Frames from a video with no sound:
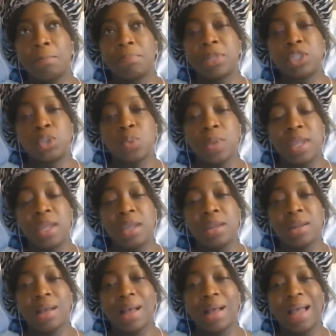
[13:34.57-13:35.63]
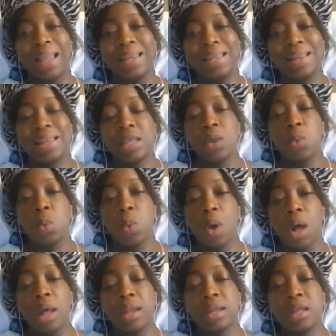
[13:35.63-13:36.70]
between ideally
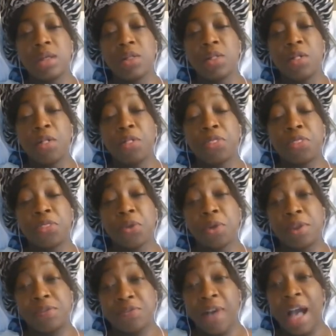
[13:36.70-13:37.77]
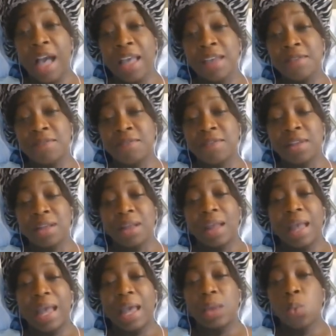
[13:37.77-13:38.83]
135
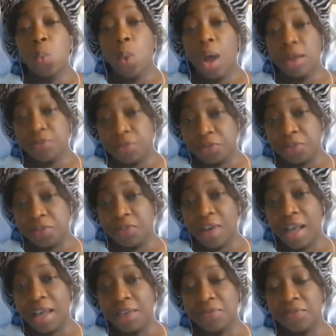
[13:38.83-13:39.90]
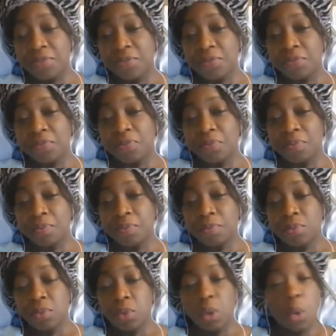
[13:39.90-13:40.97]
and 155
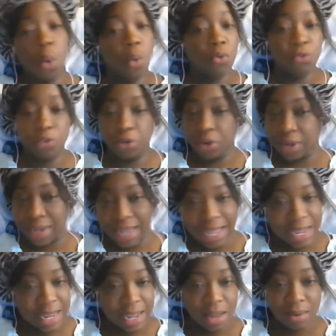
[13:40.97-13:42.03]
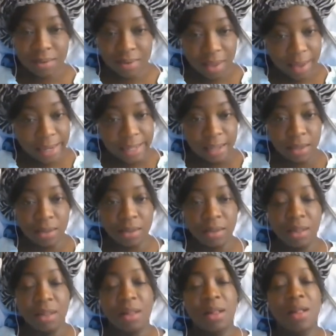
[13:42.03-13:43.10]
over 80, 90,
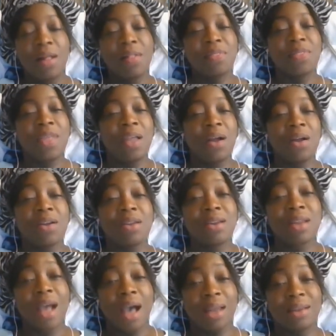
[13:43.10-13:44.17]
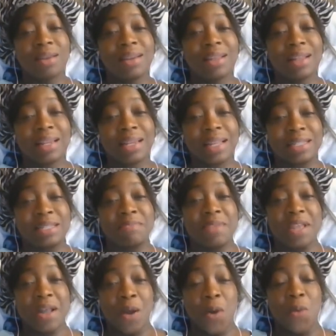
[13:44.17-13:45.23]
they are not letting
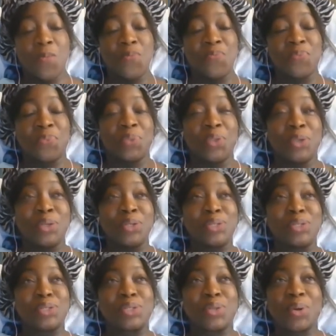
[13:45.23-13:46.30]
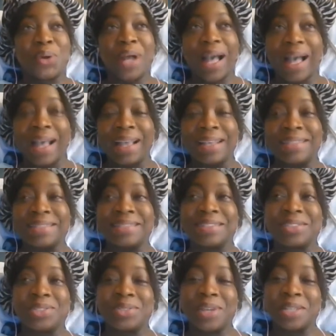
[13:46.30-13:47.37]
me go. So guys,
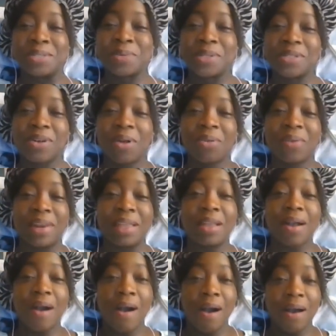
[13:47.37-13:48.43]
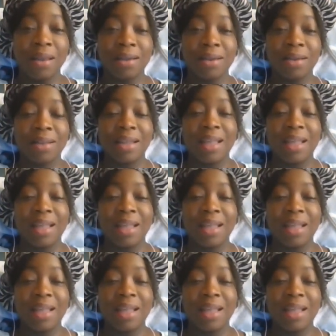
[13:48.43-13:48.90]
the stress was already on.